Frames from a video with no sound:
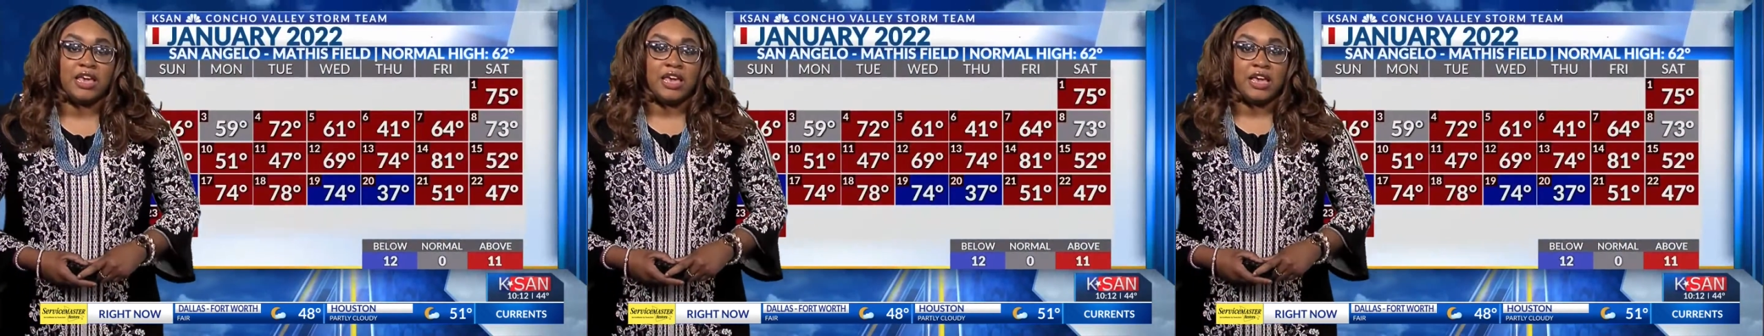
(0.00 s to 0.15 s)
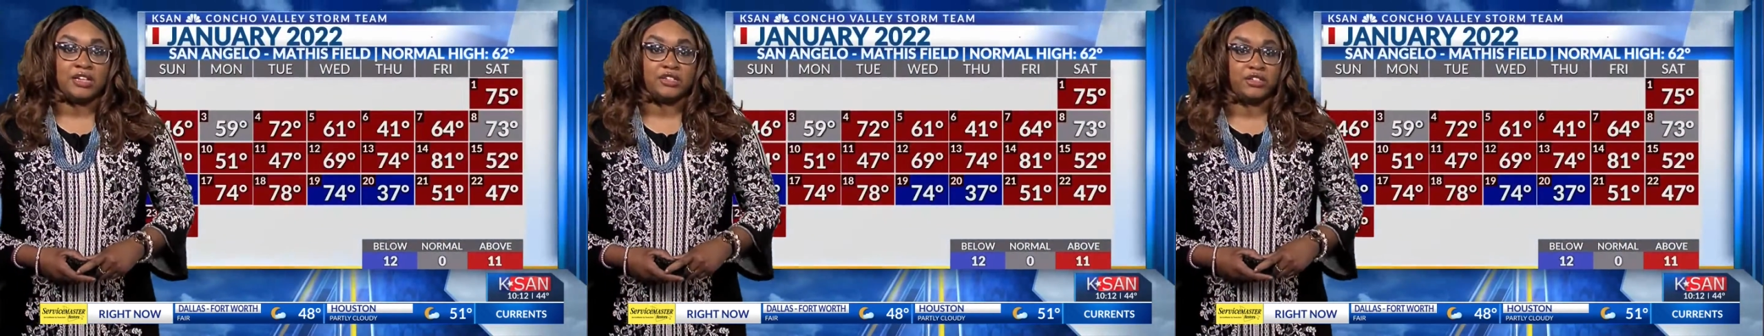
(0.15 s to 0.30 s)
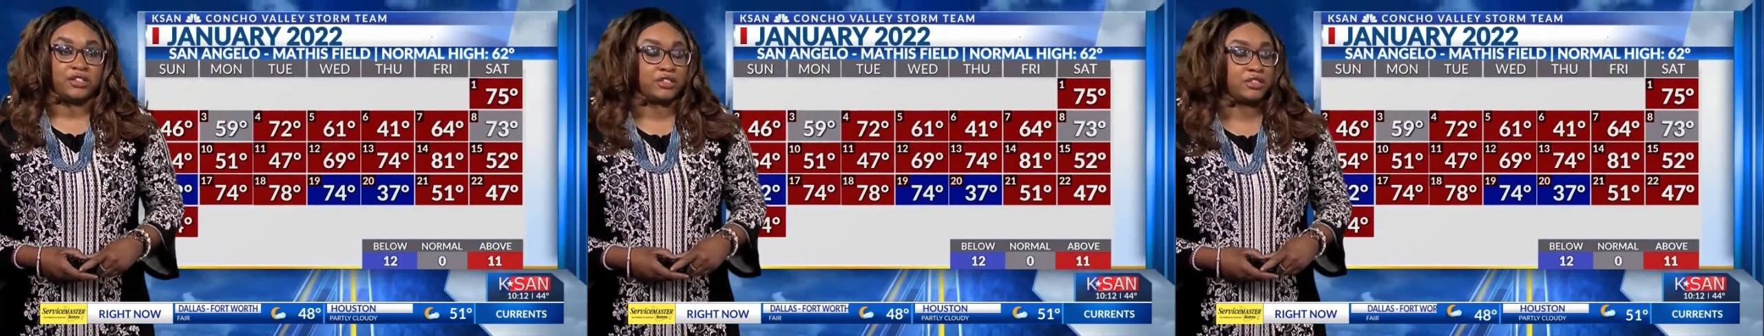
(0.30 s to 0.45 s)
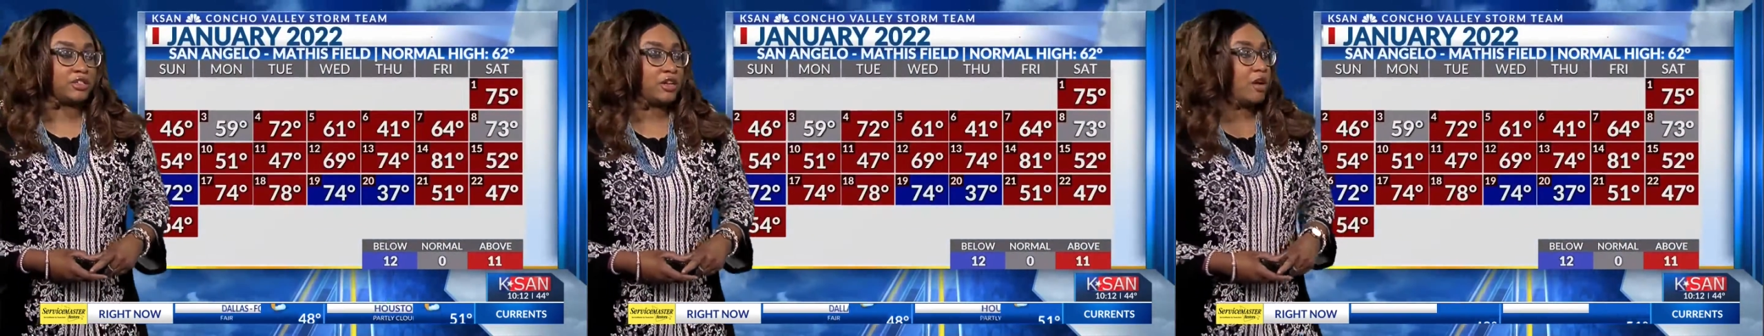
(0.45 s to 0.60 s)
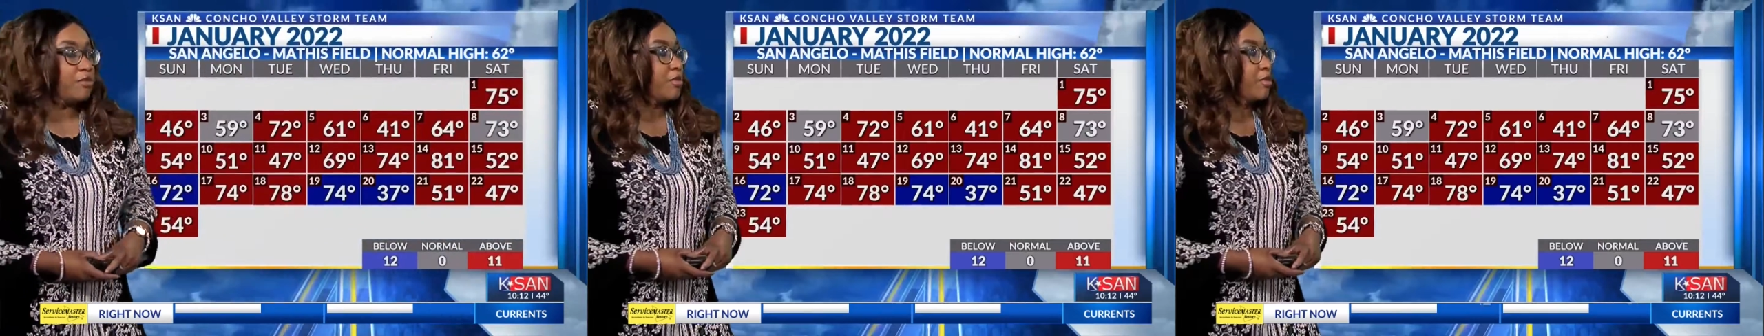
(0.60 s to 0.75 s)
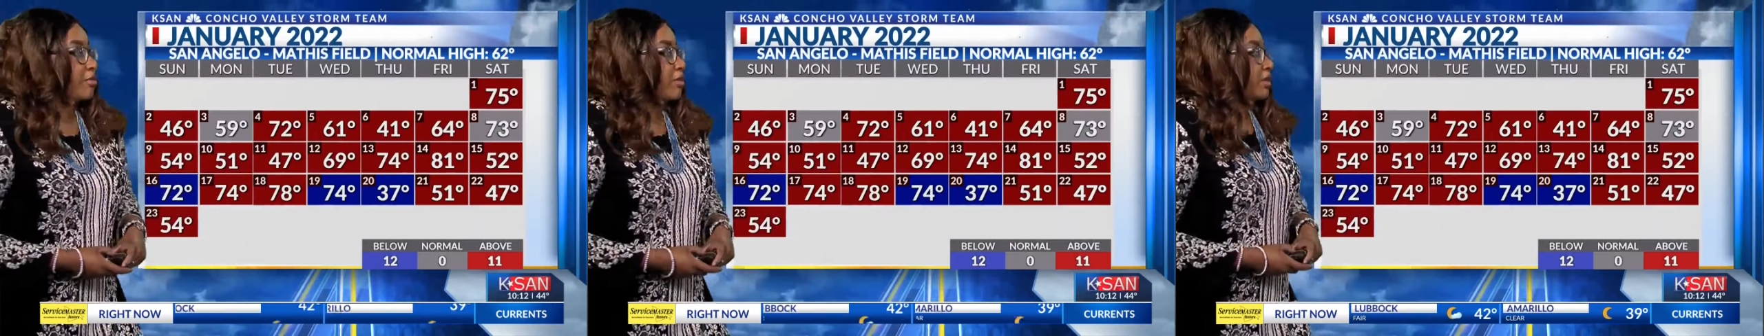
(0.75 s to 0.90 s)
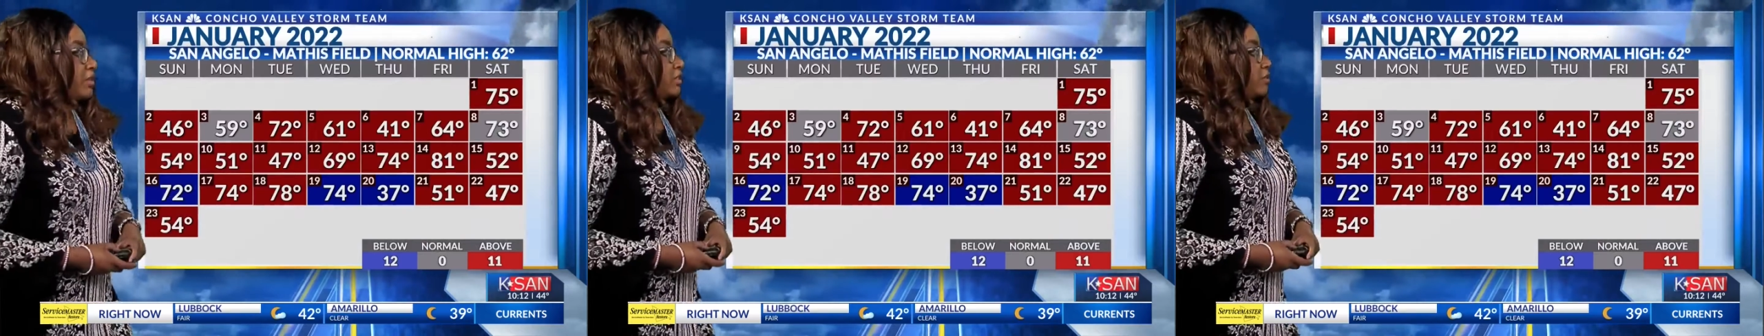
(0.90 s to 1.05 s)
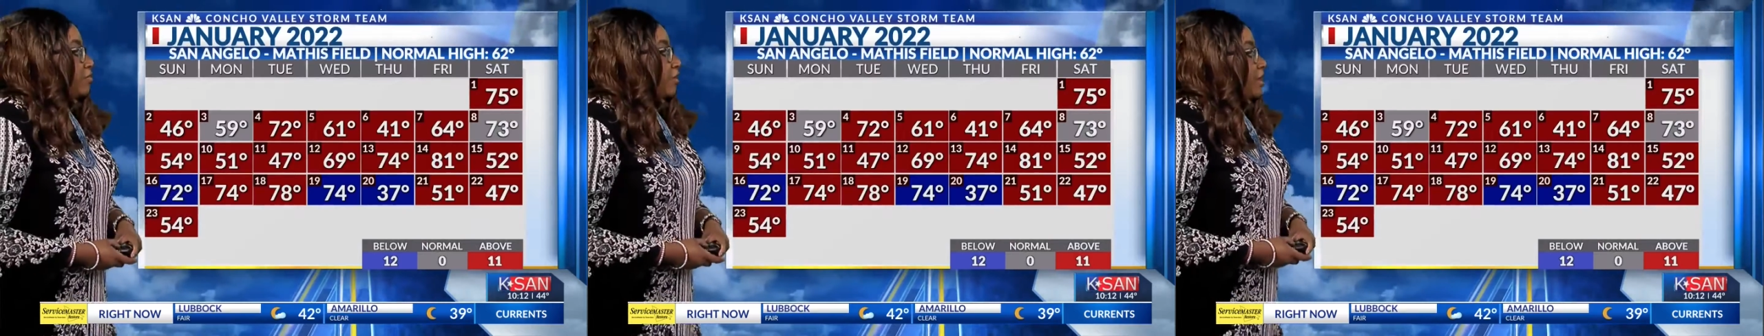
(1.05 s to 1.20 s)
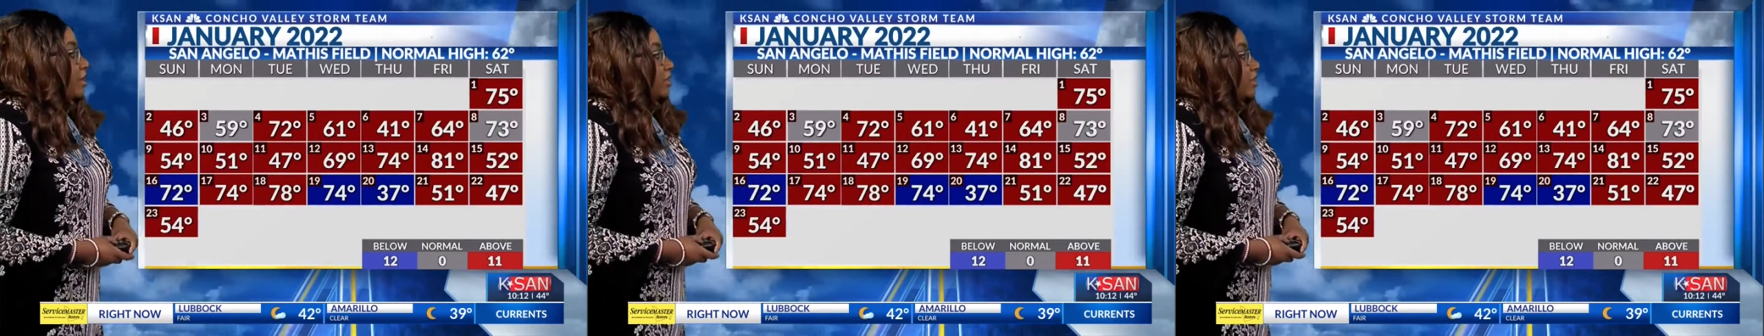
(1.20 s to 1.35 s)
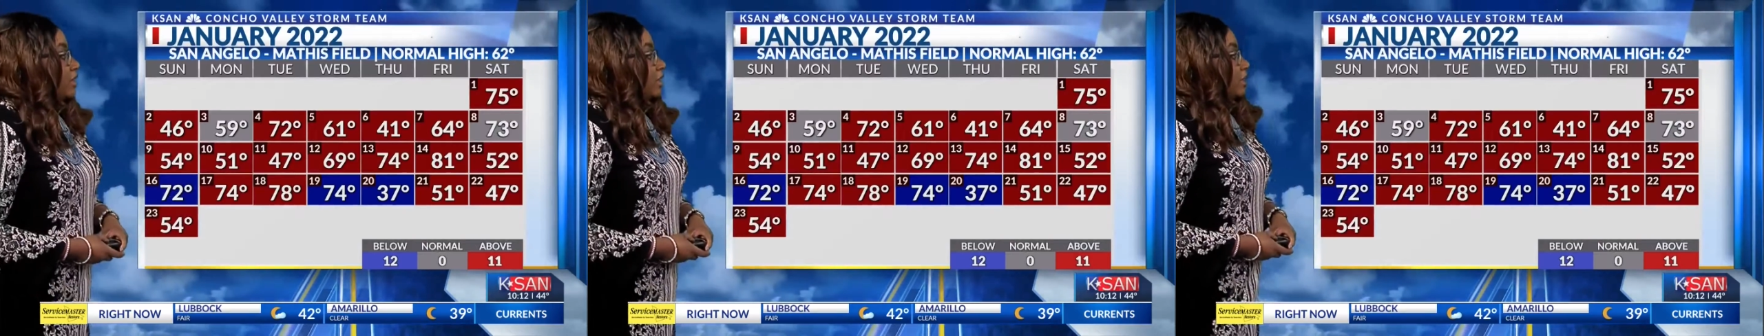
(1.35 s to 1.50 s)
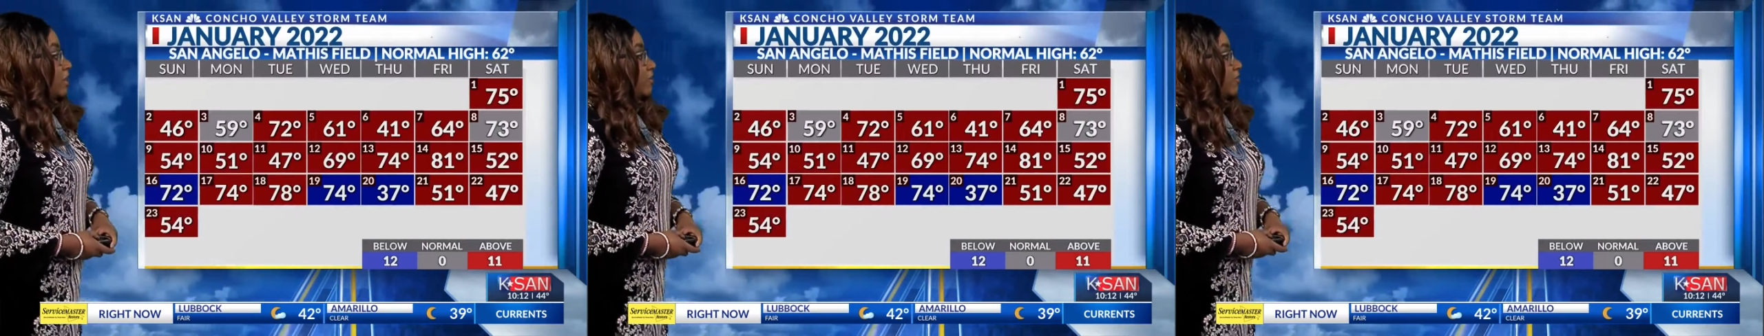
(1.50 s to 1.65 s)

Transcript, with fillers: in just a couple minutes. But